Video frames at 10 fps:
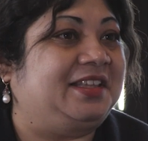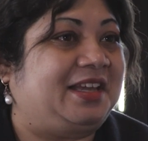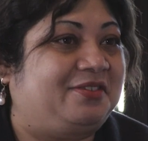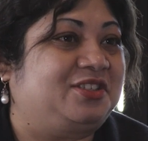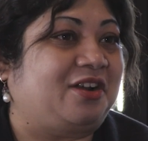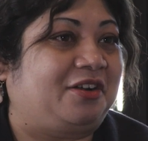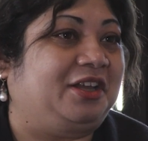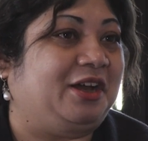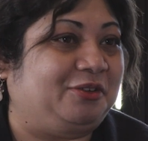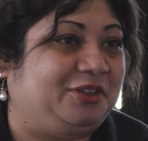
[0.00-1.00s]
thing was
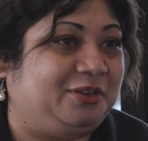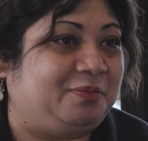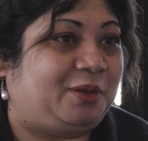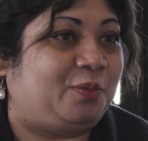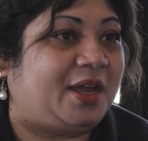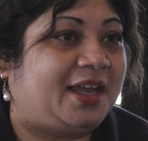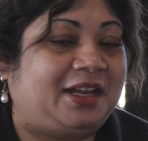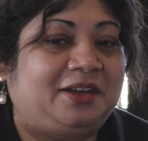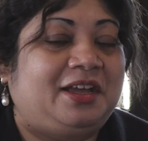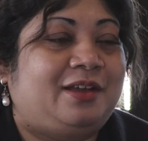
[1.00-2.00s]
starting out in a big way
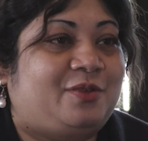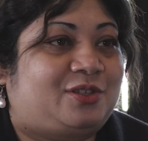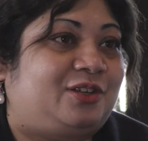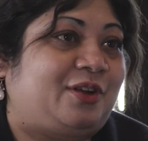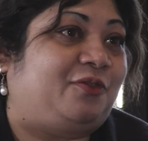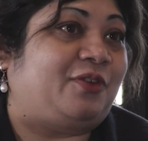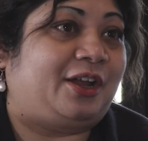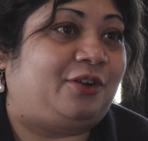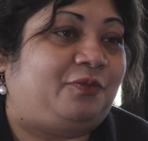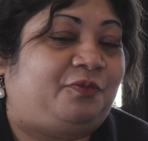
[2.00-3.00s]
and we're still trying to
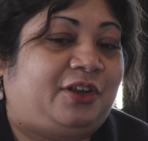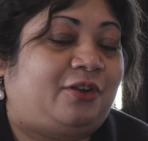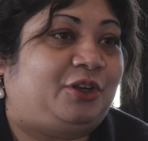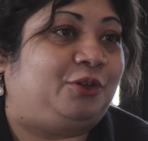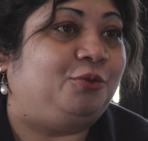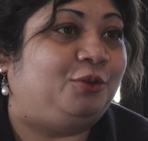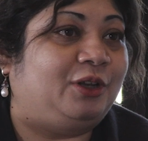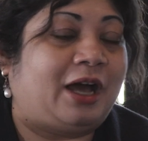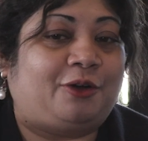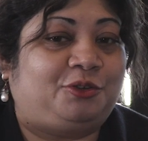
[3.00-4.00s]
find or uh, figure out in
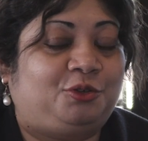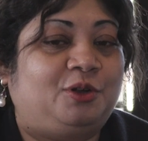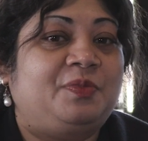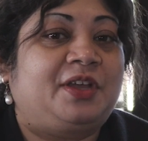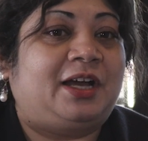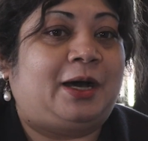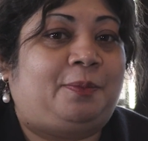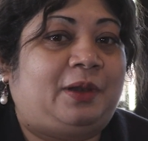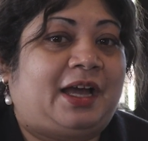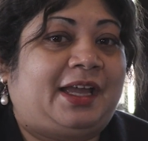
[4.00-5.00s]
google how do you
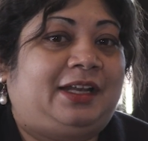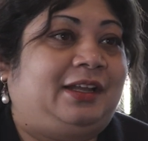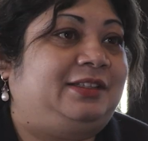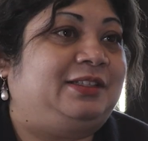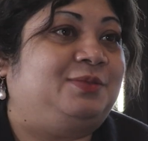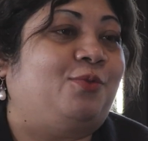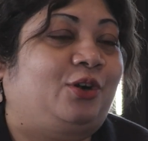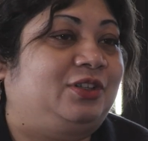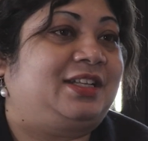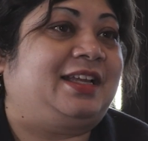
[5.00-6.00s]
apply like these
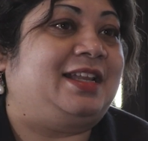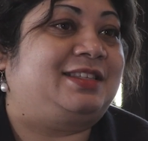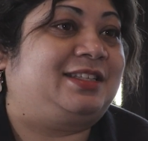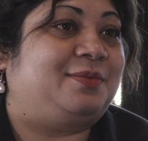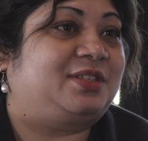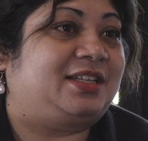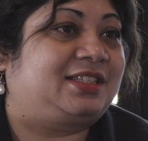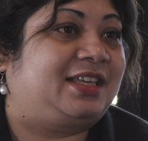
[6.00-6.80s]
models like lstms at